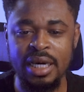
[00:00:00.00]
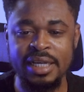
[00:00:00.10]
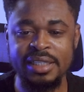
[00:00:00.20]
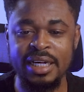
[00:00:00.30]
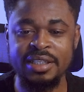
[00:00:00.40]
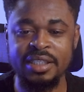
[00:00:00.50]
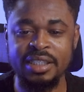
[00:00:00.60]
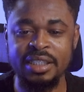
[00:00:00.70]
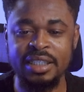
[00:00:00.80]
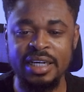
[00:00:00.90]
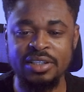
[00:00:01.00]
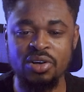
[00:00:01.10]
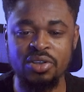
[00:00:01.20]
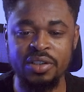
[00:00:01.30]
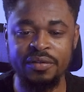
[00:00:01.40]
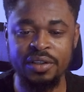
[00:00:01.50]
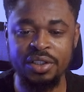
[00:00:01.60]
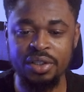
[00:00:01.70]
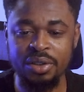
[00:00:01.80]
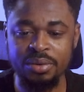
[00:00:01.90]
As you can see, it has gotten the
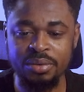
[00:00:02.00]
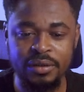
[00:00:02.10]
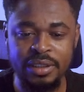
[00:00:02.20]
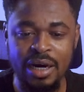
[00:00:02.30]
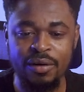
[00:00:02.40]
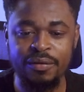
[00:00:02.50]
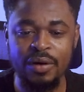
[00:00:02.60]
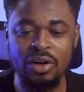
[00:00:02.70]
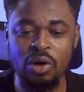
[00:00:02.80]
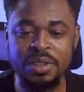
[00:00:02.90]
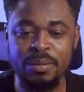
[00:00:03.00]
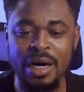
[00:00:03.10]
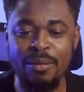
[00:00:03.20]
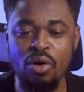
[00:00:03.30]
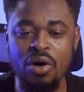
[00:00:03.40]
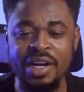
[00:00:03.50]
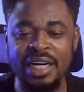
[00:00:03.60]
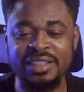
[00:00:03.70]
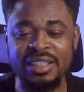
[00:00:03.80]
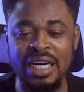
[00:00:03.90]
video. Now for an optimal, more
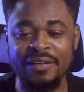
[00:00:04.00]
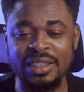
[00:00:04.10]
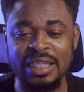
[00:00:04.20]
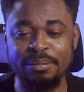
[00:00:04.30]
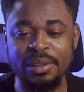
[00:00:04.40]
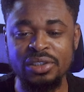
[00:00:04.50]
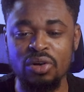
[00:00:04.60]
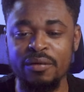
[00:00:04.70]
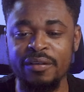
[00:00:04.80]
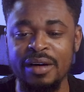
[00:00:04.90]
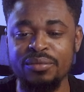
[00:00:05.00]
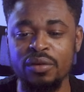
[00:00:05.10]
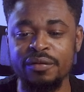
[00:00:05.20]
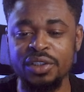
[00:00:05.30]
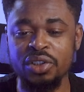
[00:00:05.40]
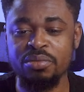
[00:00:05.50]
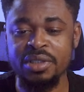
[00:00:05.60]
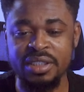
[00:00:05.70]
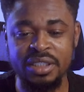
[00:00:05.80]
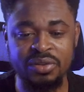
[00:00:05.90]
realistic avatar, please confirm your video
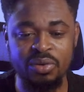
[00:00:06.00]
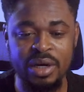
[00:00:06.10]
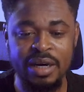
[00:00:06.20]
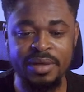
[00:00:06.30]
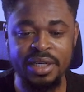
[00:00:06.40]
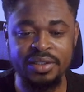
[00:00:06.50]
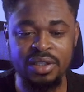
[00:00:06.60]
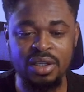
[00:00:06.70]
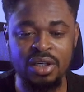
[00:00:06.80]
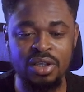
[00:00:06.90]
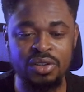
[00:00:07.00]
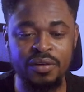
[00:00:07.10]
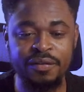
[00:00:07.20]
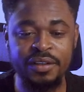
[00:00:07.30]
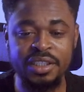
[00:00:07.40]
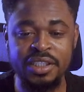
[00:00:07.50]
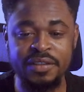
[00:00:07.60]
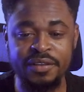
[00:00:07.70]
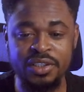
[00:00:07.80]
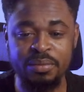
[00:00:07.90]
meets these requirements. Your face
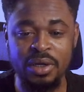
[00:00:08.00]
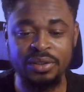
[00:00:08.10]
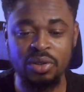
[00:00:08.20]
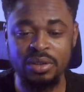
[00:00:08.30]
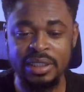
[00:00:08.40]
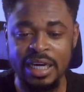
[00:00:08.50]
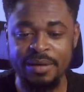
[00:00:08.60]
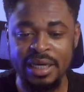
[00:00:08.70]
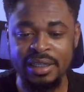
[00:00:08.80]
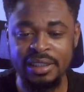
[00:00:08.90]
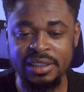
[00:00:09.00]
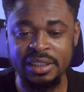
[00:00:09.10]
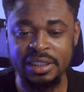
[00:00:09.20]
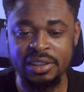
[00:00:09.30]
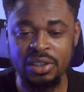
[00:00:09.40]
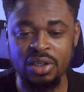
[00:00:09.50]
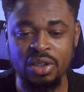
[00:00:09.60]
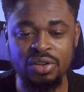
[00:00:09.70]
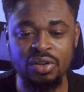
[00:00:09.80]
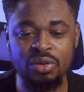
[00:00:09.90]
is visible at all time. I clicked it.
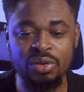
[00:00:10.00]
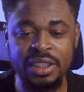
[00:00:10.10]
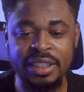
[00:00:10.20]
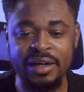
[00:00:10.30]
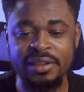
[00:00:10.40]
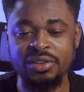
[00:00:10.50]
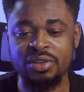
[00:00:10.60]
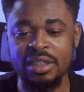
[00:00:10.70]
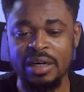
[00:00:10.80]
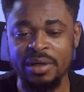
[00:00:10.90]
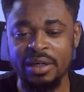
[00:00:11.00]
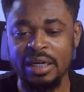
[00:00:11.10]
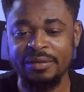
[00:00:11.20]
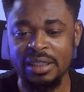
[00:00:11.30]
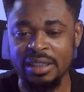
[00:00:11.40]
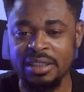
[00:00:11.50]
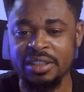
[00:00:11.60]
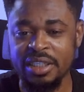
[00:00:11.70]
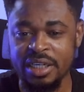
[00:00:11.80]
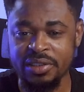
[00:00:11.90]
You're looking directly into the camera. I've clicked
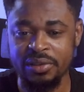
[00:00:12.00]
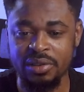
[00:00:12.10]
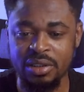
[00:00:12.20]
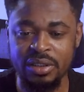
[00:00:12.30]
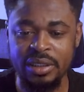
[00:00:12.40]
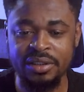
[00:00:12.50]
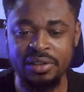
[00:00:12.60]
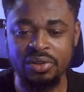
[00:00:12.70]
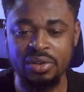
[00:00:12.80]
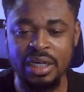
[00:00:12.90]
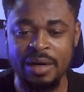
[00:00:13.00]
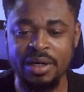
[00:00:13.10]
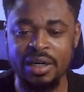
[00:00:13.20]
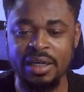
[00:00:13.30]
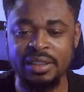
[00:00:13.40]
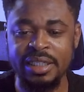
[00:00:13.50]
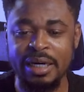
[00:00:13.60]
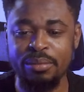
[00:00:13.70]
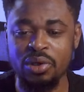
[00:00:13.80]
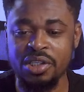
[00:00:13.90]
it. Yes, I was looking directly into the camera. There
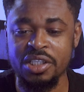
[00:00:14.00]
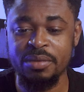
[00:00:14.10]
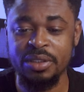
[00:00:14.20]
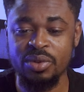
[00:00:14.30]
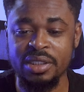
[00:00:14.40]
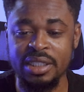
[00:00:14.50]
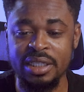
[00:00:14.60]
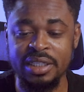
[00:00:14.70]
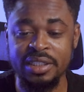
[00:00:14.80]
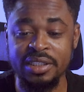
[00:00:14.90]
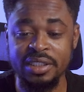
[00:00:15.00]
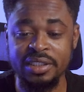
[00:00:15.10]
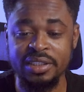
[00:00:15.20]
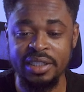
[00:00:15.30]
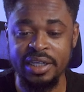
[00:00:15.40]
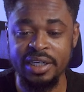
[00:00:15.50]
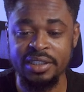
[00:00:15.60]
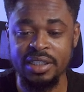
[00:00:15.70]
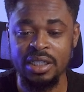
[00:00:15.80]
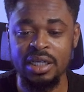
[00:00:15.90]
are pauses between sentences.
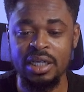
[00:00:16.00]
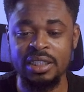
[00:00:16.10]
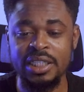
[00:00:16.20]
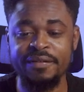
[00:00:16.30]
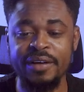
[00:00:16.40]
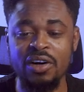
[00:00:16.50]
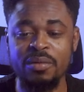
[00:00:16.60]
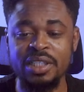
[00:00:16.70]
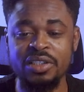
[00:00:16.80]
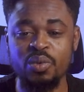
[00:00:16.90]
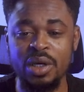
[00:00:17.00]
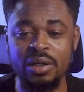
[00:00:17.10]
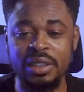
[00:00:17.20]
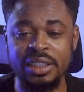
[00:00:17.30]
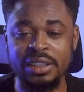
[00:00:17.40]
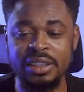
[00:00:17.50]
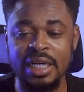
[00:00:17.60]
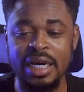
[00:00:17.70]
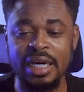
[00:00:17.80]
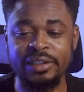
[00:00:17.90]
Yes. The environment is well lit
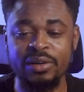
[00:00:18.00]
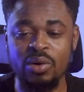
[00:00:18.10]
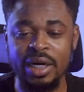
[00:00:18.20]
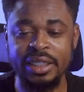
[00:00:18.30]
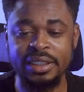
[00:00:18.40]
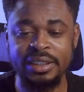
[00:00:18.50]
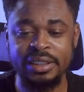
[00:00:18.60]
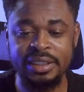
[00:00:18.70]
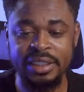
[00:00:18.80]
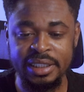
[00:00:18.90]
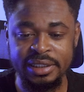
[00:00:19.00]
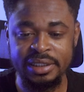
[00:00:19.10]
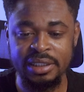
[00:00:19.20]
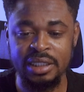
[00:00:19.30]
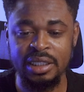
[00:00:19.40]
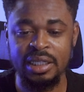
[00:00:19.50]
and quiet. Yes.